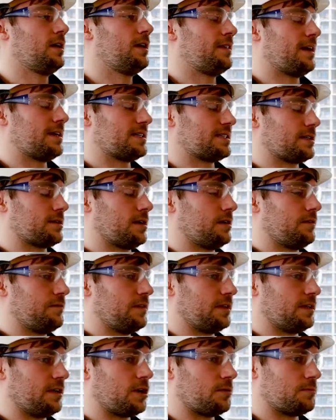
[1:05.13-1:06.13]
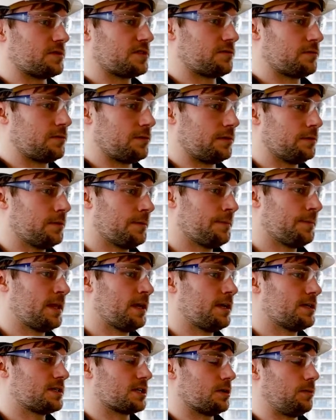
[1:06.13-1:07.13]
That's the kind of thing that comes through.
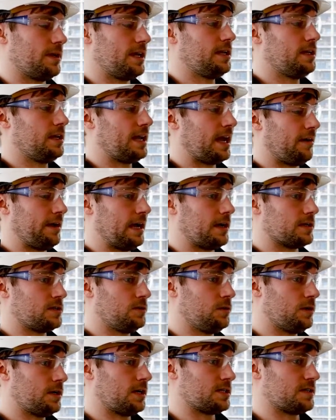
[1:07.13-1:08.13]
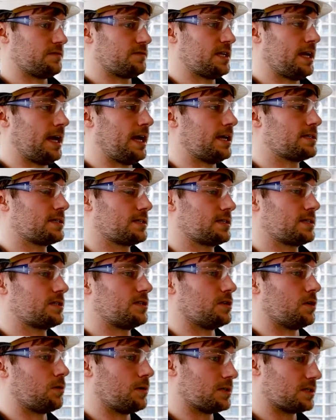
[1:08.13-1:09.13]
So we carry out two kinds of tests
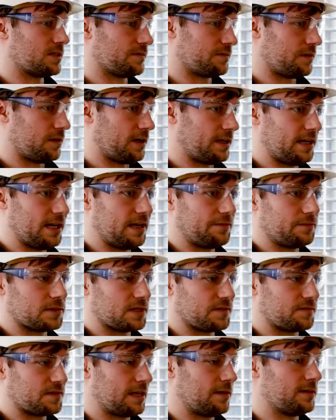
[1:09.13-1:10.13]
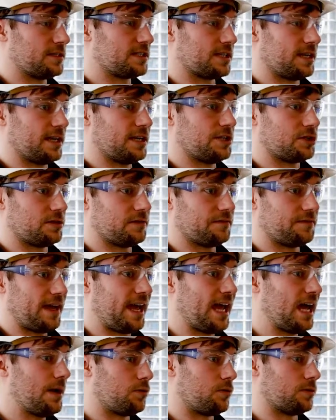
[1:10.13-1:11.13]
to quantify the levels of sound insulation for
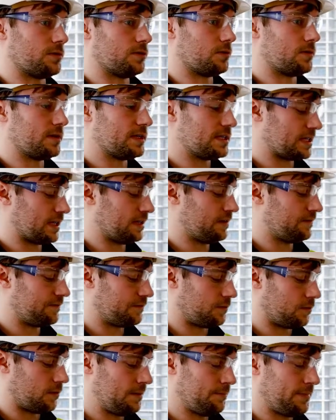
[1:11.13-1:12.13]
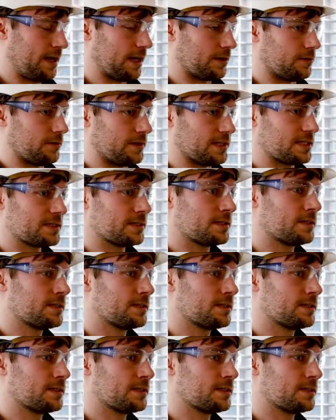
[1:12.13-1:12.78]
airborne noise and for impact noise.